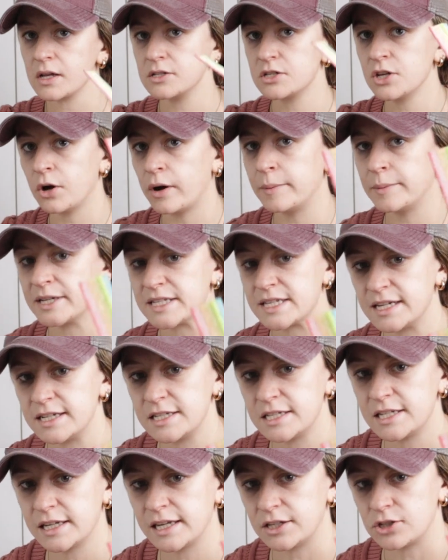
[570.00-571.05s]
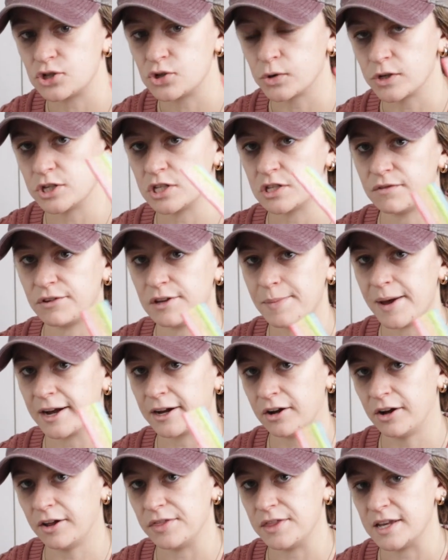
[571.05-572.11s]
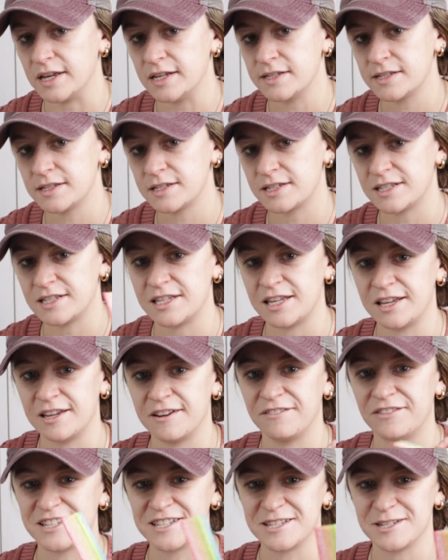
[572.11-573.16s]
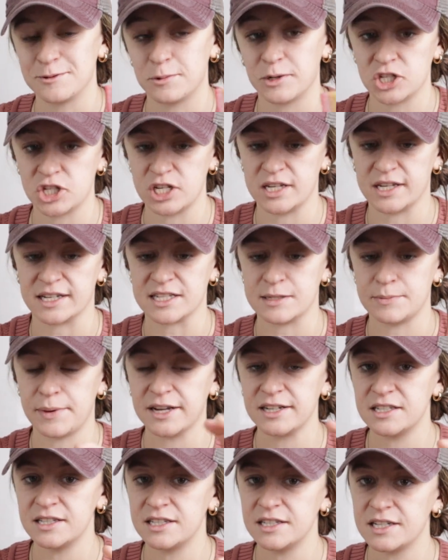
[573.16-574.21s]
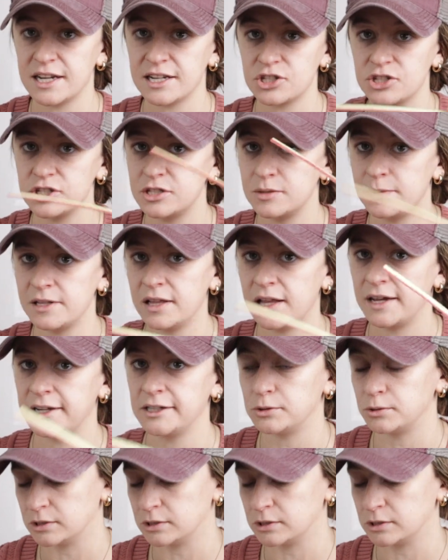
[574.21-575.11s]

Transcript: So I'm excited to get George's feedback on this to see if this is what she expected the texture to be like,